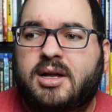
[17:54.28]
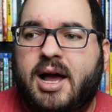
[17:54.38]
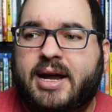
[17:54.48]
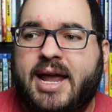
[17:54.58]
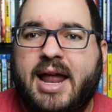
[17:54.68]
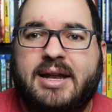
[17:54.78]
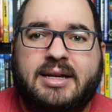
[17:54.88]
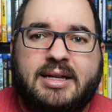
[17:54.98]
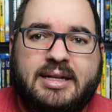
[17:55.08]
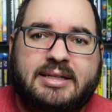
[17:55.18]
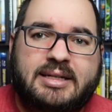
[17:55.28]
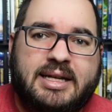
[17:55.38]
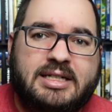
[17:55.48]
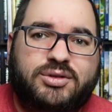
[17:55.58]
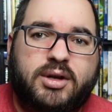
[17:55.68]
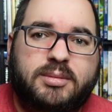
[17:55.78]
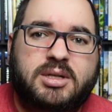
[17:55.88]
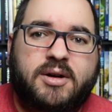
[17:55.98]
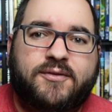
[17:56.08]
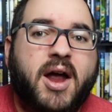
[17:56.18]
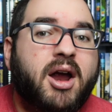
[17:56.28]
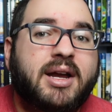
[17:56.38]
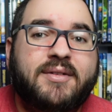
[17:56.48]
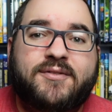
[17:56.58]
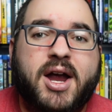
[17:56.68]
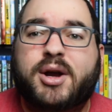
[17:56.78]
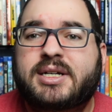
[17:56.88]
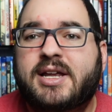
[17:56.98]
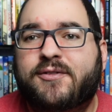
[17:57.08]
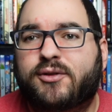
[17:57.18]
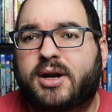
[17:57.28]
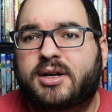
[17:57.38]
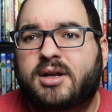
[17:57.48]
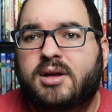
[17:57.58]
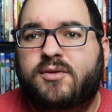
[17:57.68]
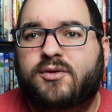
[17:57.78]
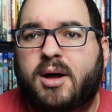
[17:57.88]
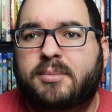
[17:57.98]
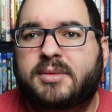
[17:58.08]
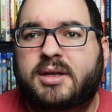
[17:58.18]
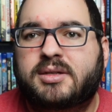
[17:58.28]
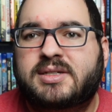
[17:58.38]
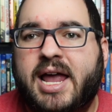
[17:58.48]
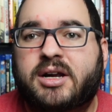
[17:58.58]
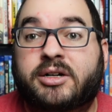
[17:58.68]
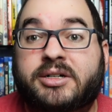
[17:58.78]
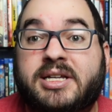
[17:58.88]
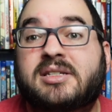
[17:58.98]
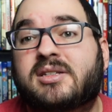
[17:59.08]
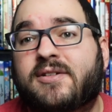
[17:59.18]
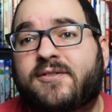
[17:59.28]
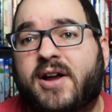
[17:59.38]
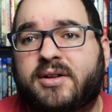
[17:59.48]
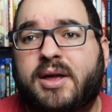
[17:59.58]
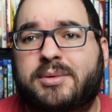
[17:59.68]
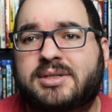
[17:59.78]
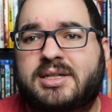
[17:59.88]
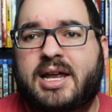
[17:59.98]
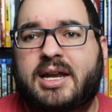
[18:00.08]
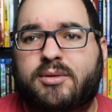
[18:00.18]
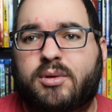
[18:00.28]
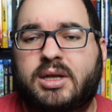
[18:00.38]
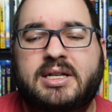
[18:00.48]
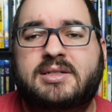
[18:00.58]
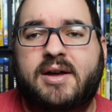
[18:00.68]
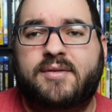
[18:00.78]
Again, his films are very, very different from the standard Disney fare that was getting released